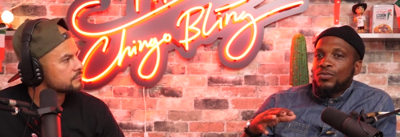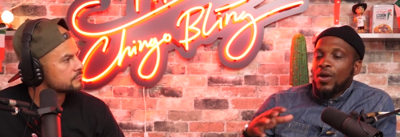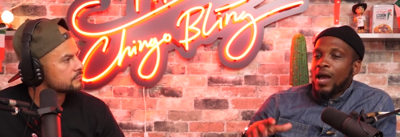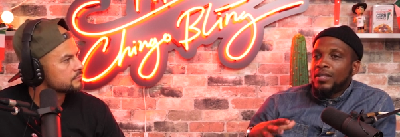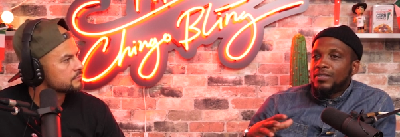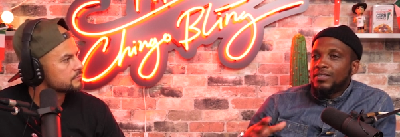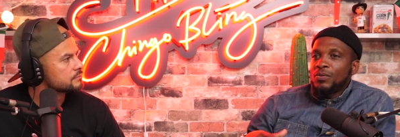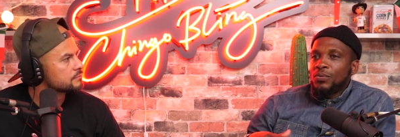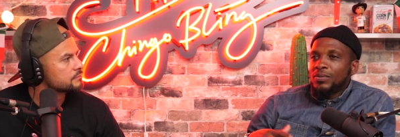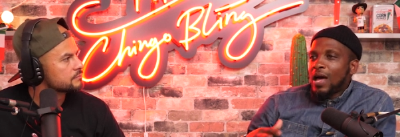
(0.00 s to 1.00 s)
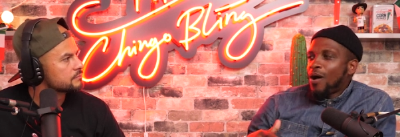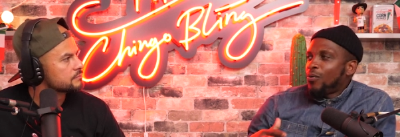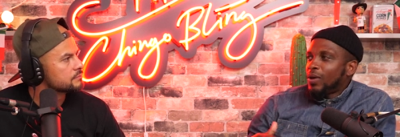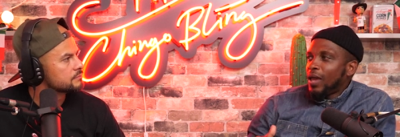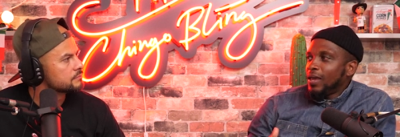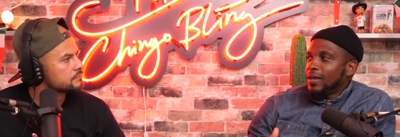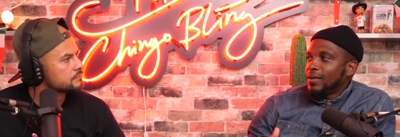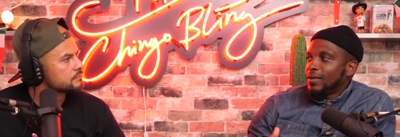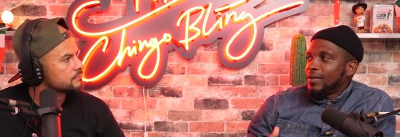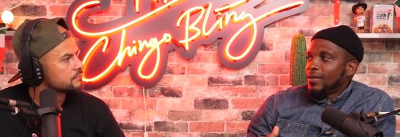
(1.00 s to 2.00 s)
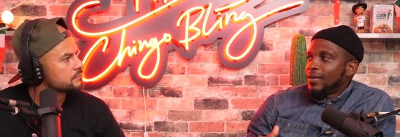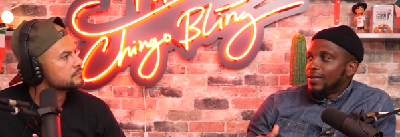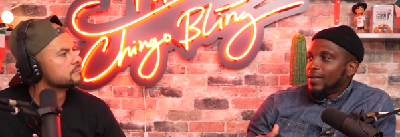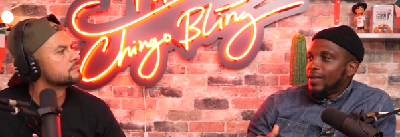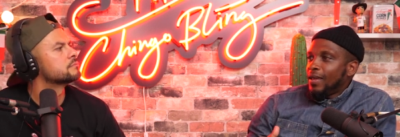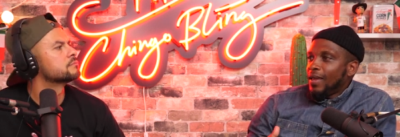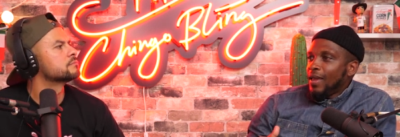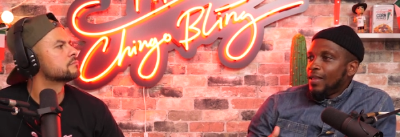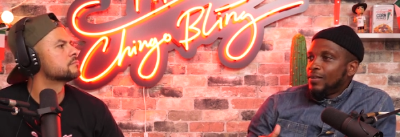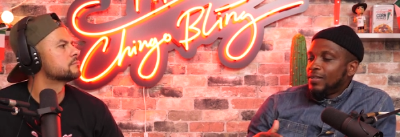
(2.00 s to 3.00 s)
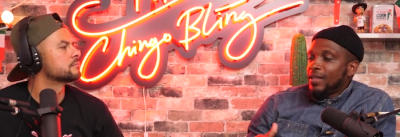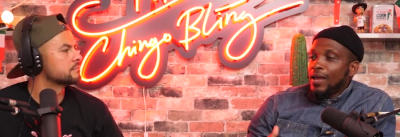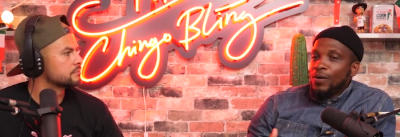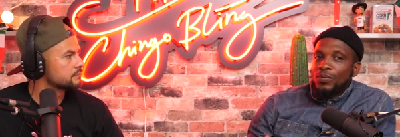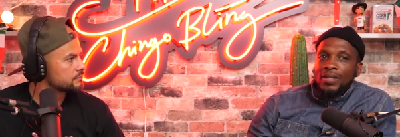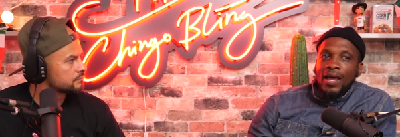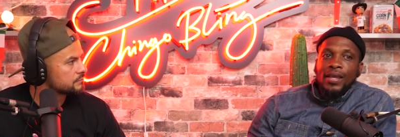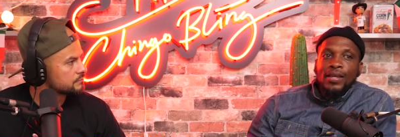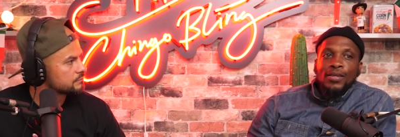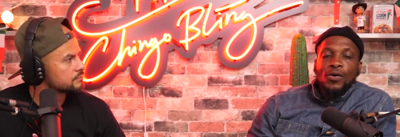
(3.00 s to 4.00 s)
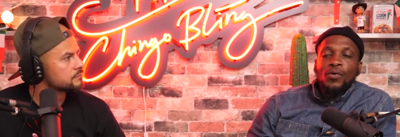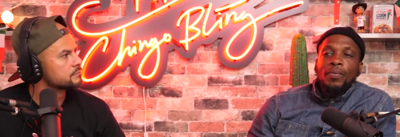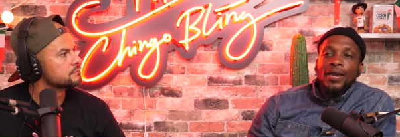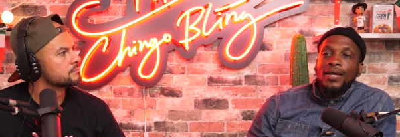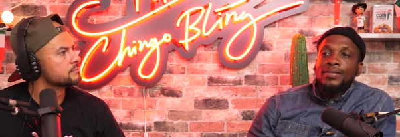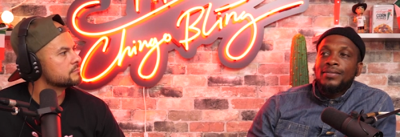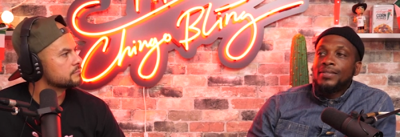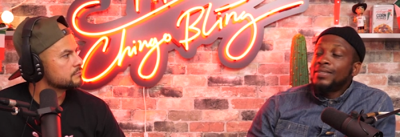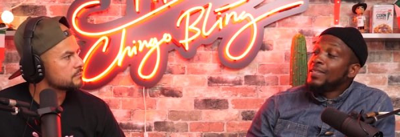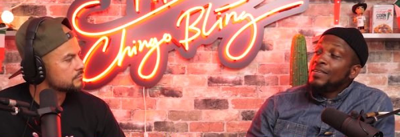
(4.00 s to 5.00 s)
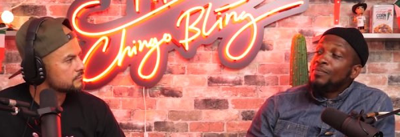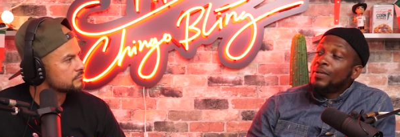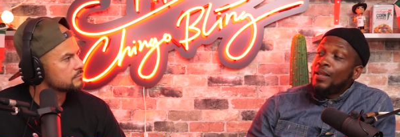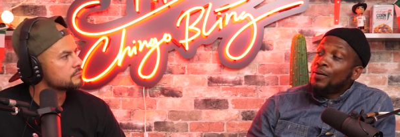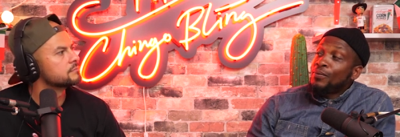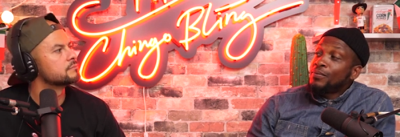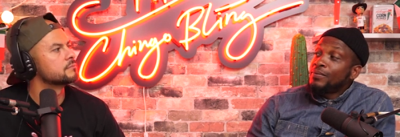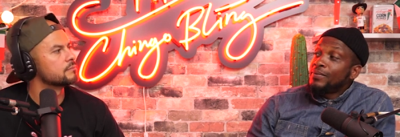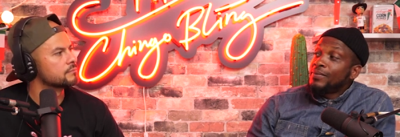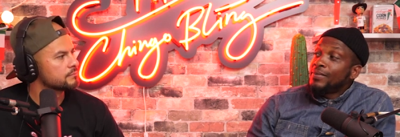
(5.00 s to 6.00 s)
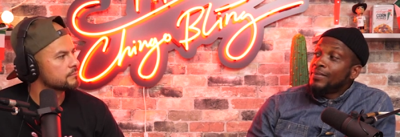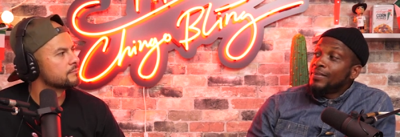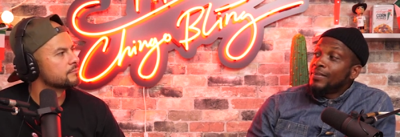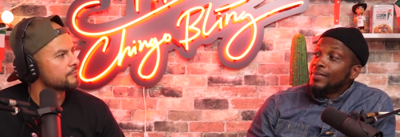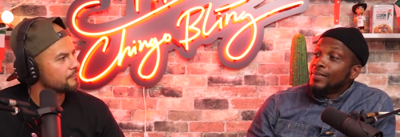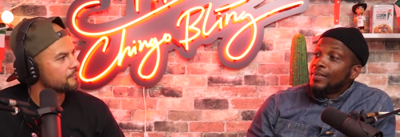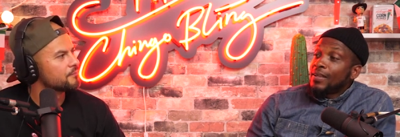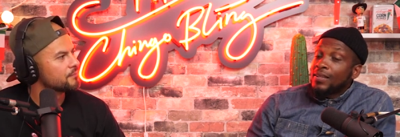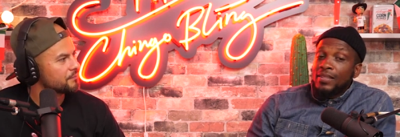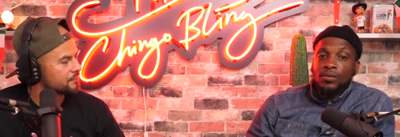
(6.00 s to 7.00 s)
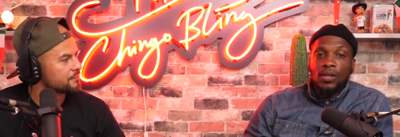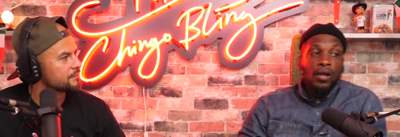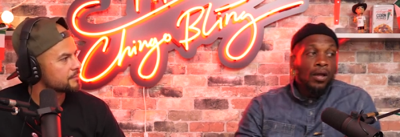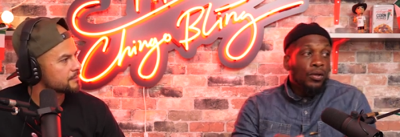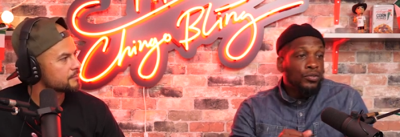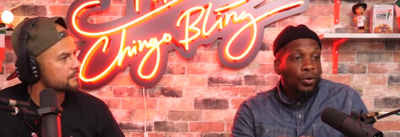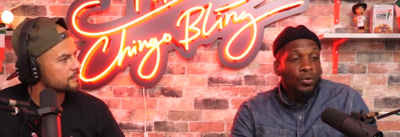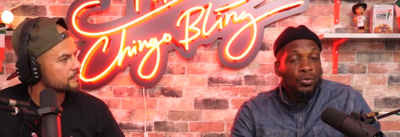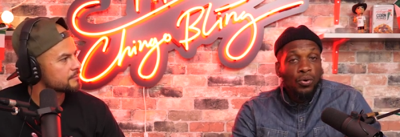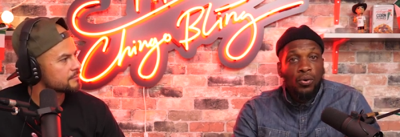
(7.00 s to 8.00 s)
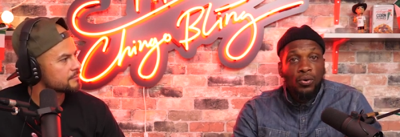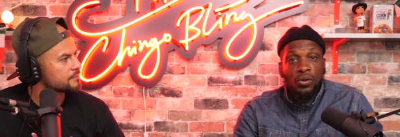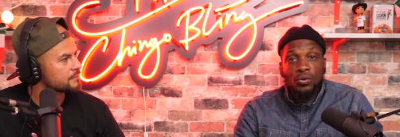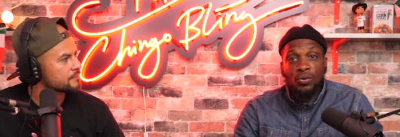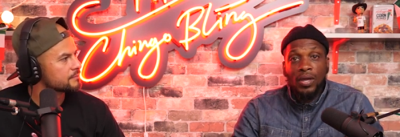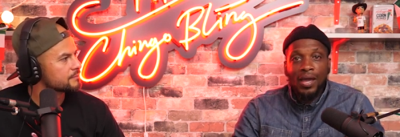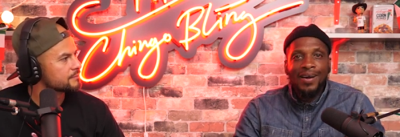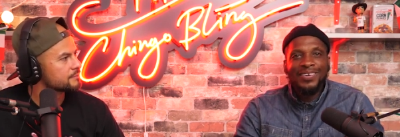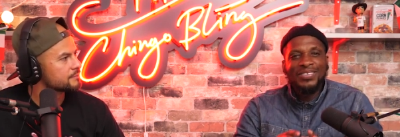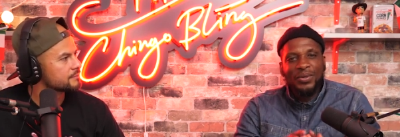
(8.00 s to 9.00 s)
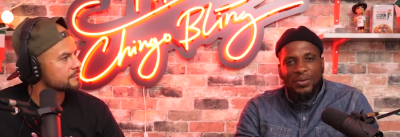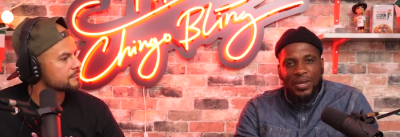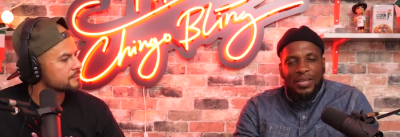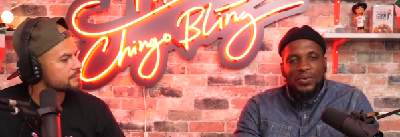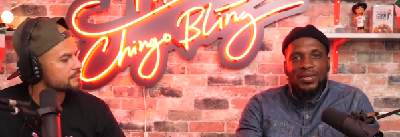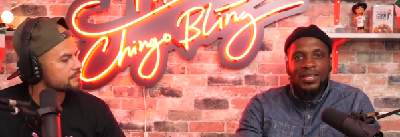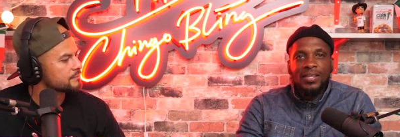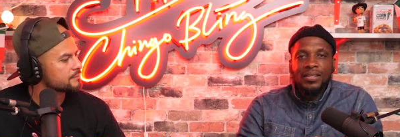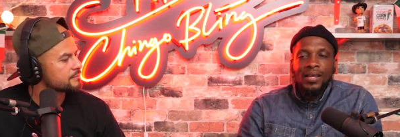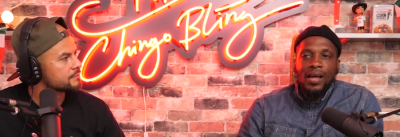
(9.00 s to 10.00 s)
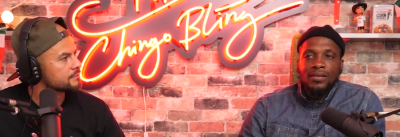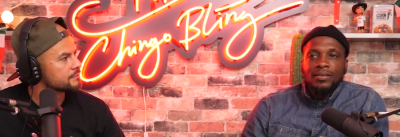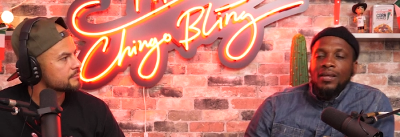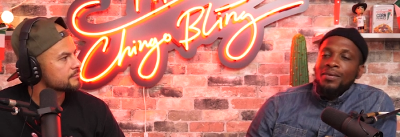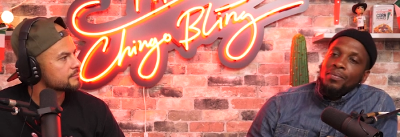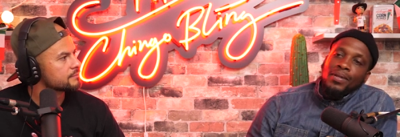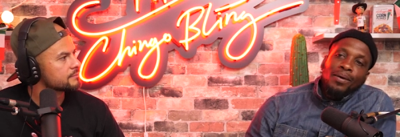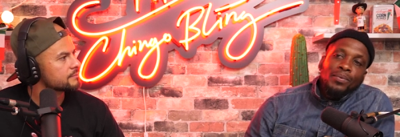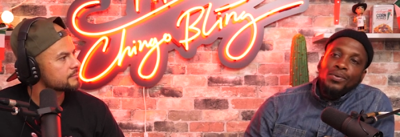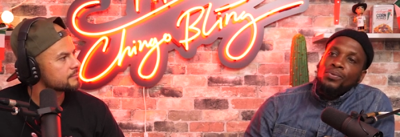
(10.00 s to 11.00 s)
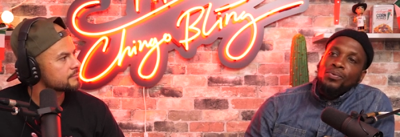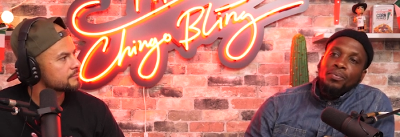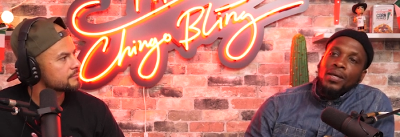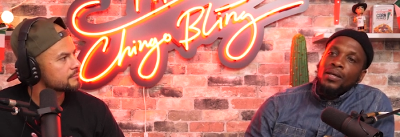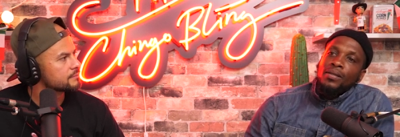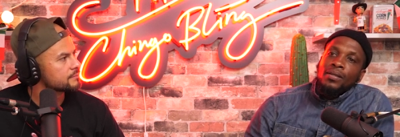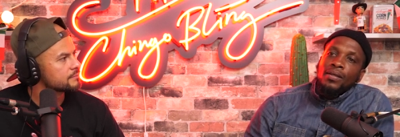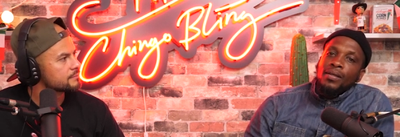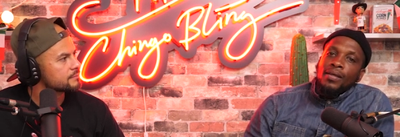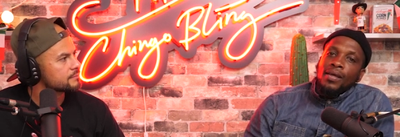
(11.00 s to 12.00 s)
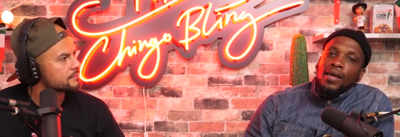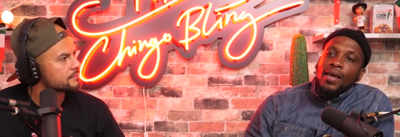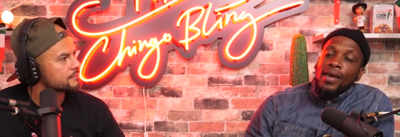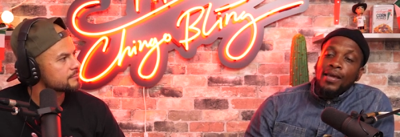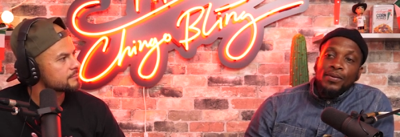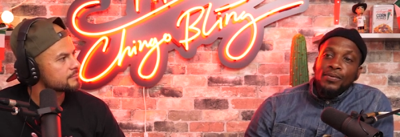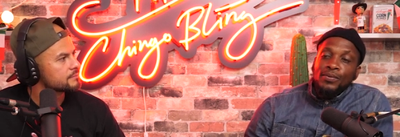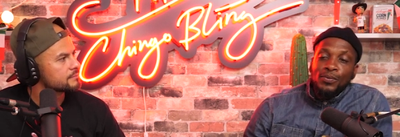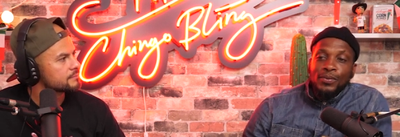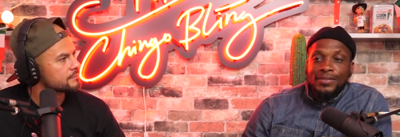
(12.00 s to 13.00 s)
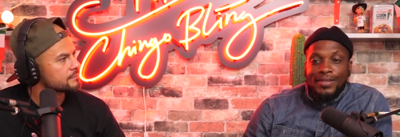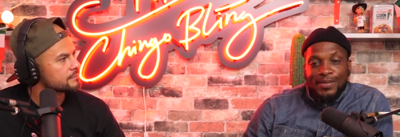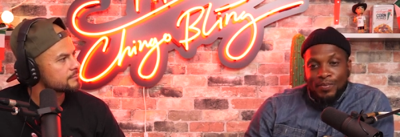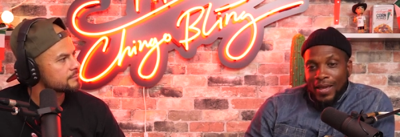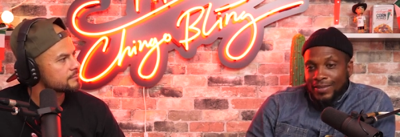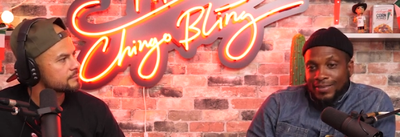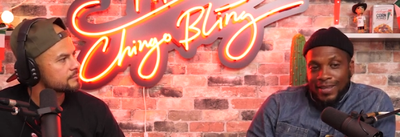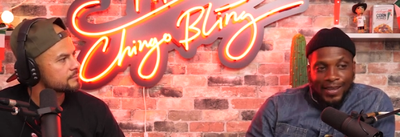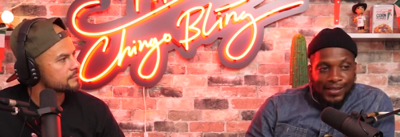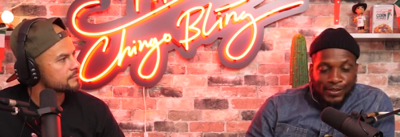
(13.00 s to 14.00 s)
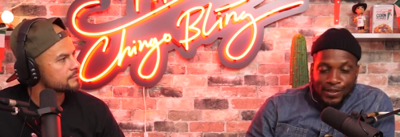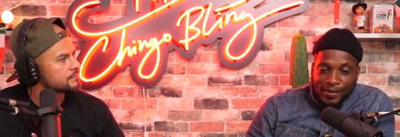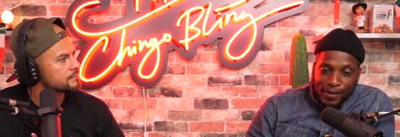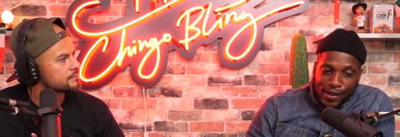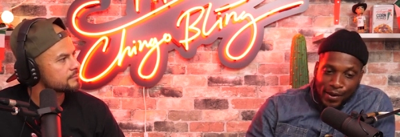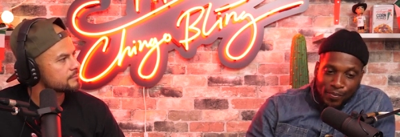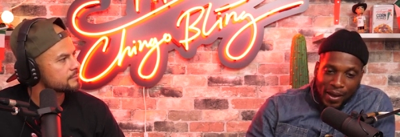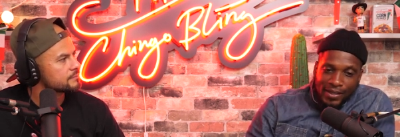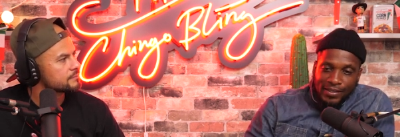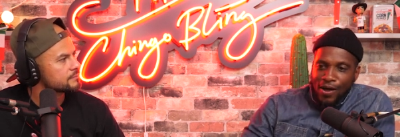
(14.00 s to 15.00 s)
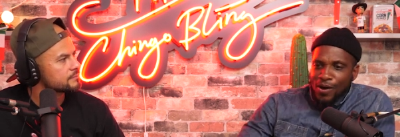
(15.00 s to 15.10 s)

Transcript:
Speaker 1: trying to see was I okay. And D L was like, "Yo, man, just leave him alone." Mm-hmm. Cause they was like, "So are you are you okay? Are, you know, you need anything?" I was like, "Man, I'm cool, man." And so we sitting backstage, and everybody's